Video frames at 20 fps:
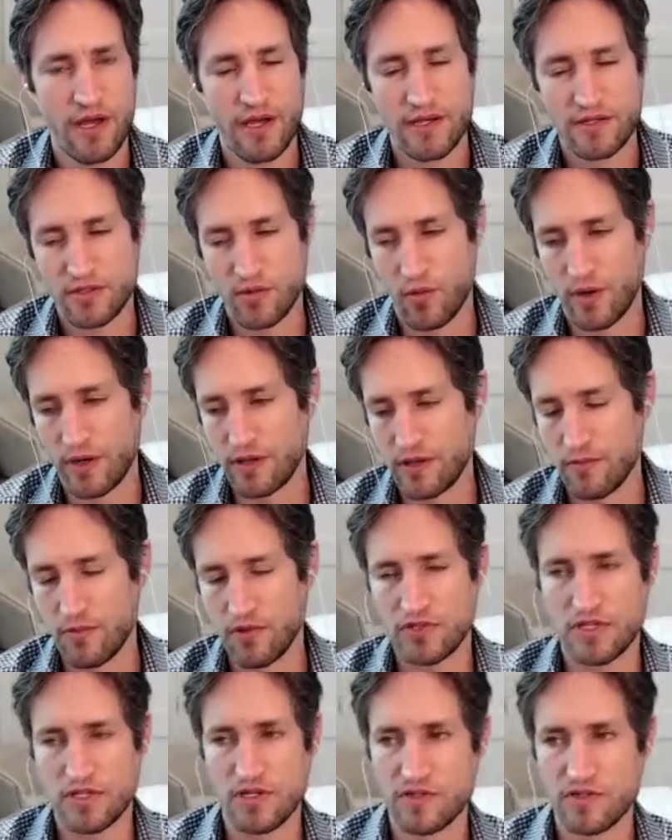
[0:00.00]
So one of the
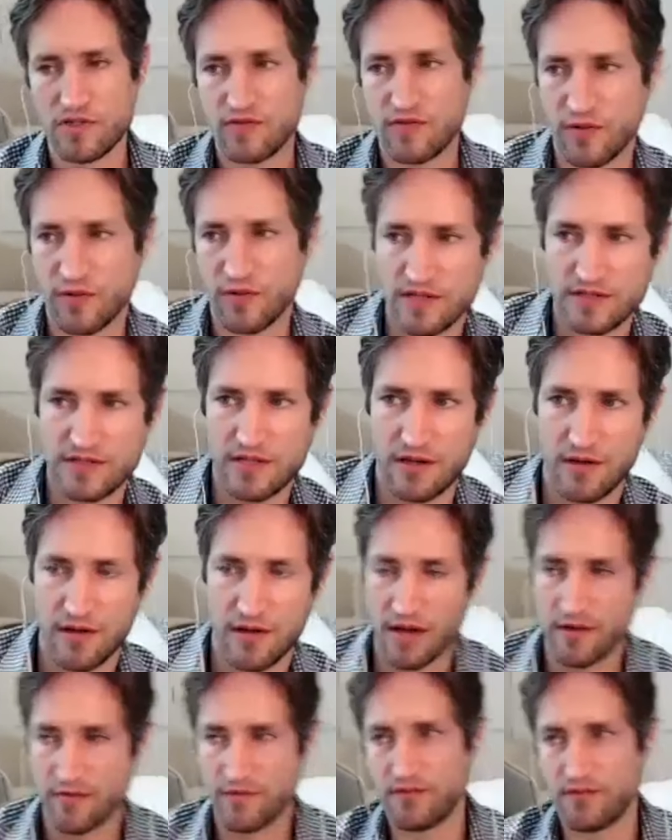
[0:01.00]
most useful things that
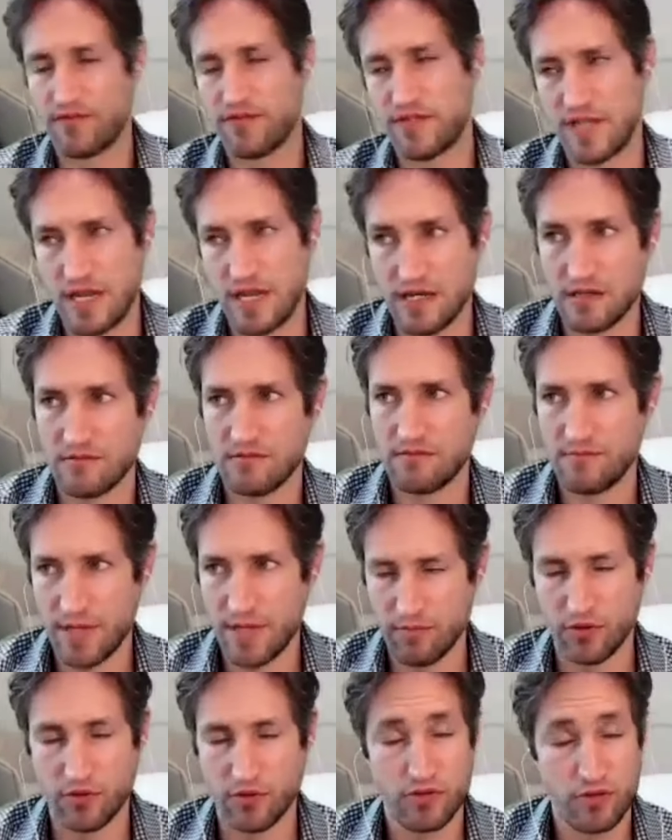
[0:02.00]
I've seen
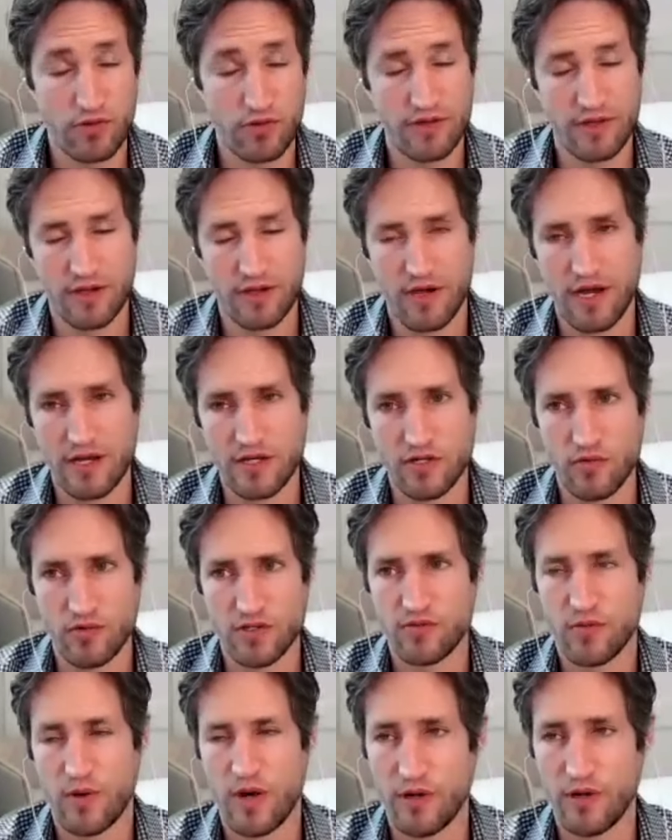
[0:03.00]
people do, and that I do as
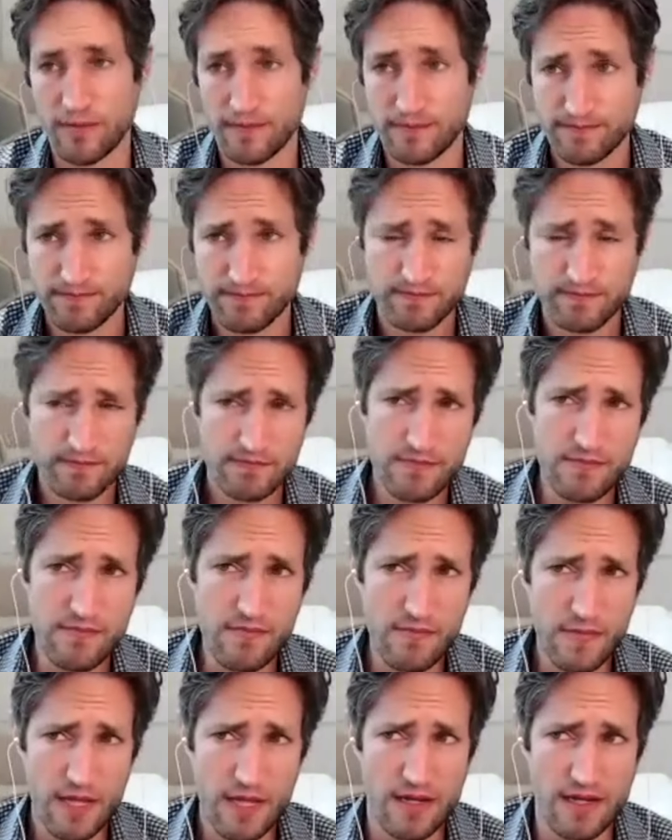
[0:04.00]
well,
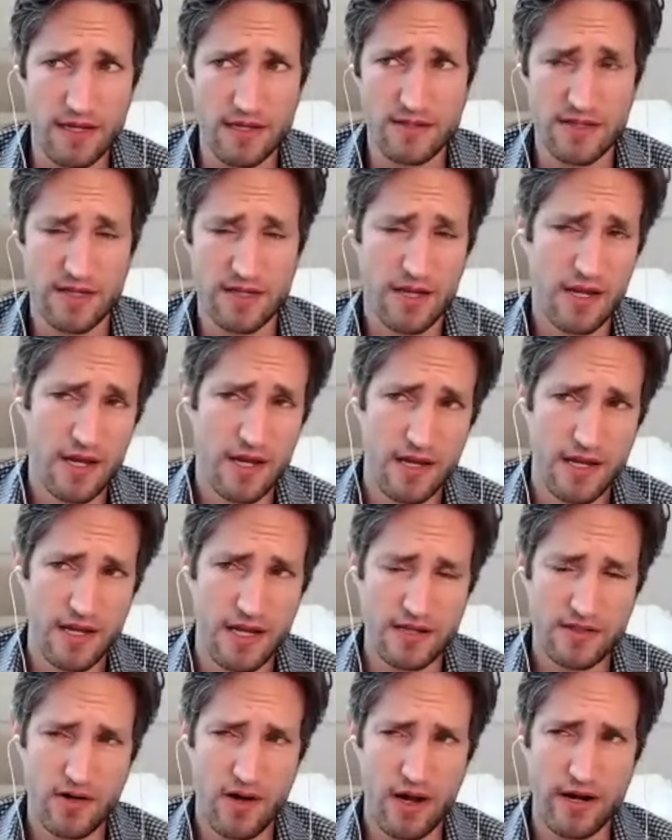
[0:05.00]
is
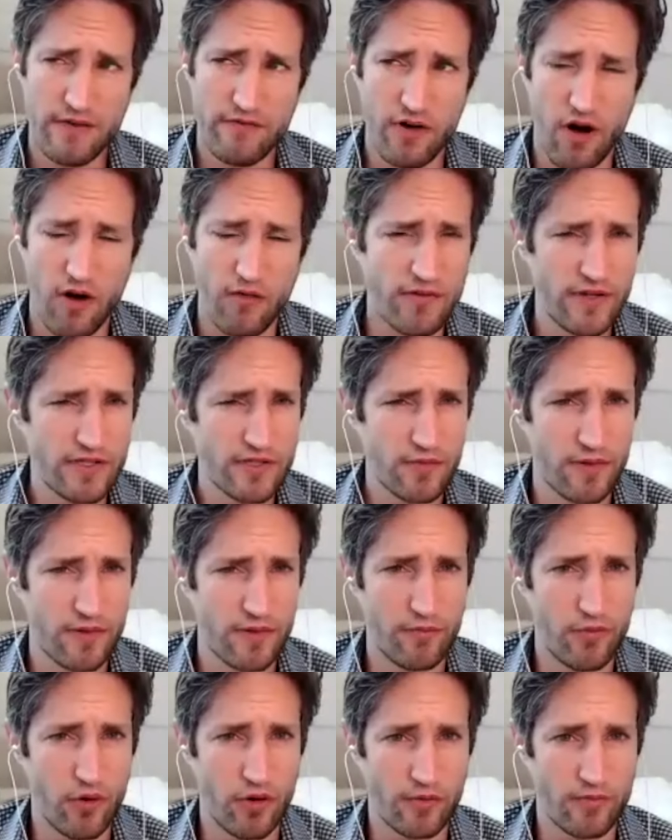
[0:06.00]
it's kind of obvious with a
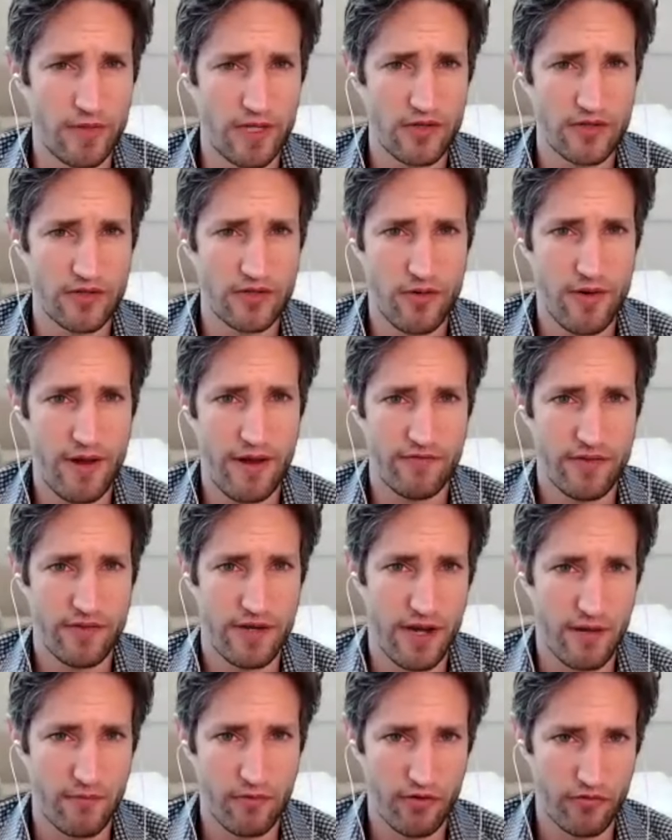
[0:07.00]
book because you have the
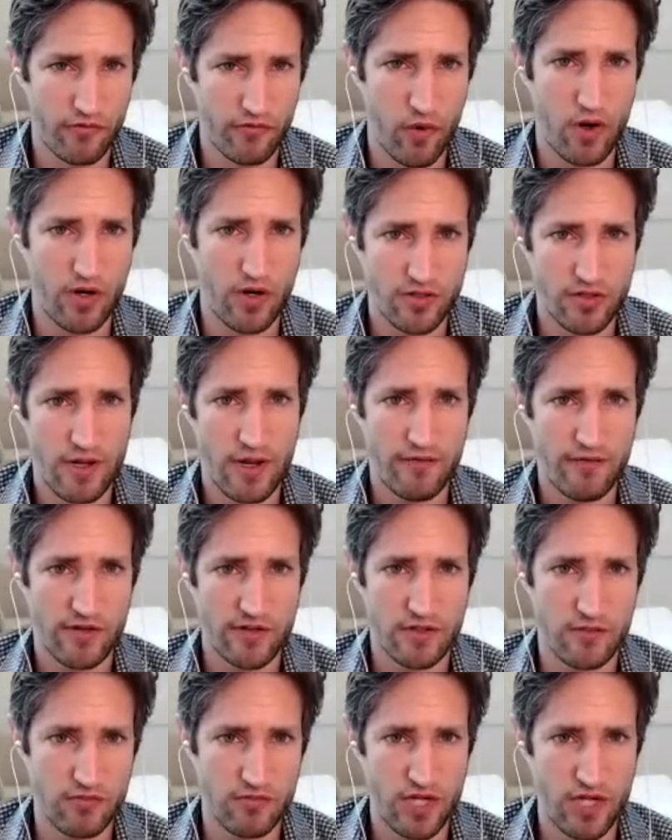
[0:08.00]
number of words, you have the
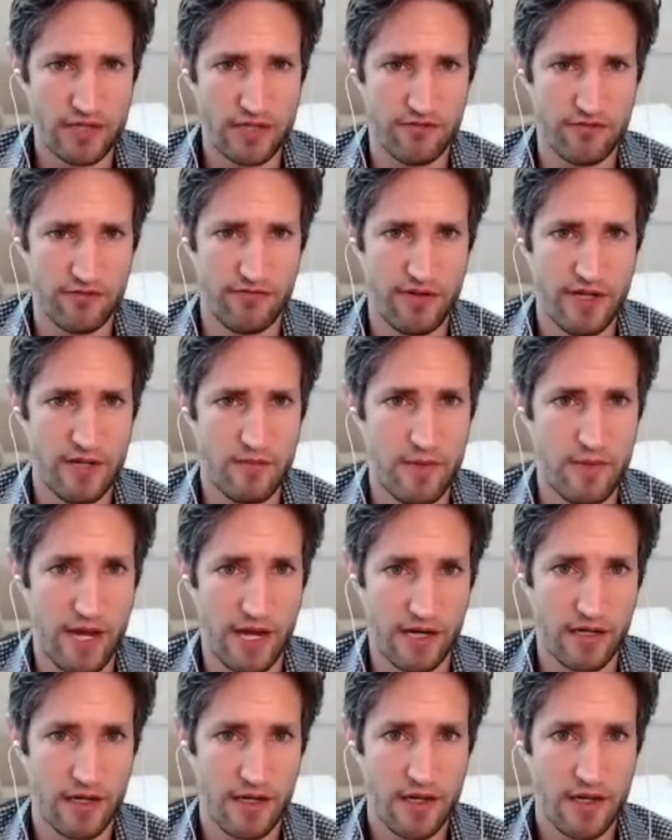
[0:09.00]
subjective feedback.